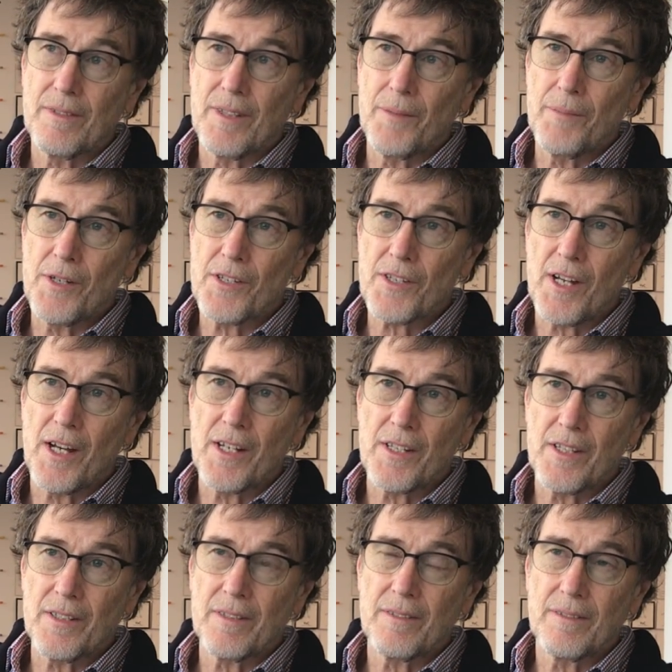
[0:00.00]
let me say
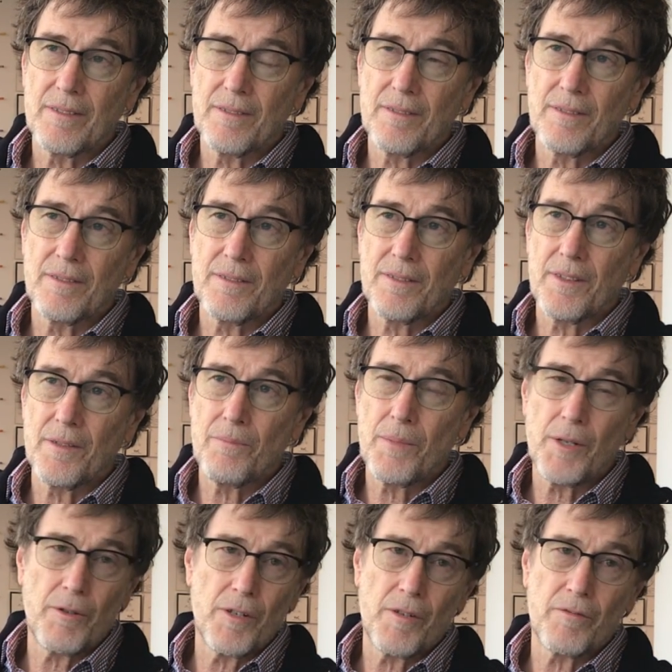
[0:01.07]
that for
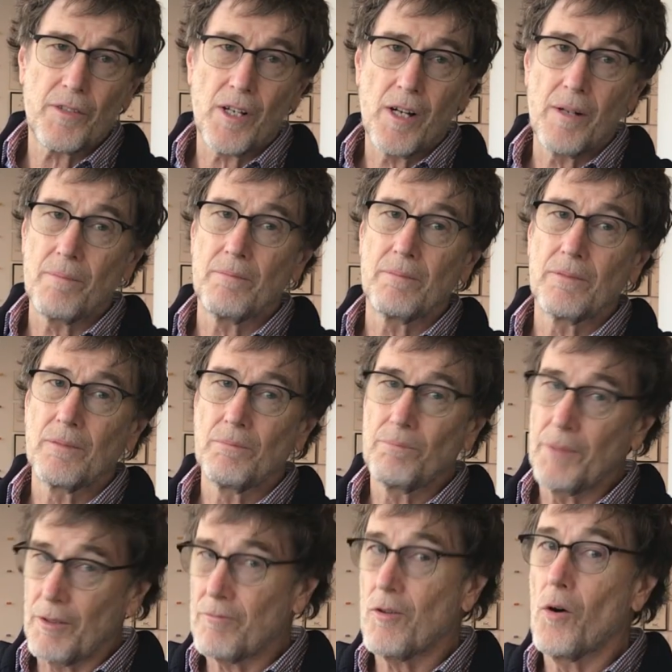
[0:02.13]
a period of time
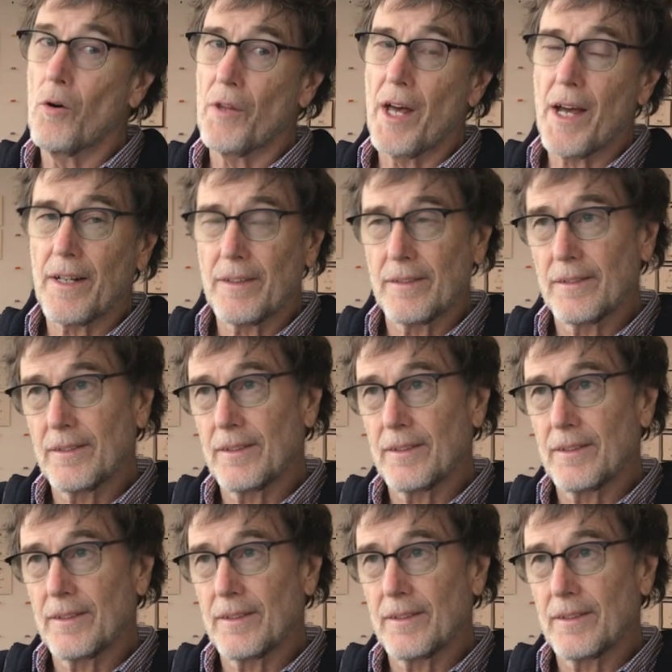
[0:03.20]
before that,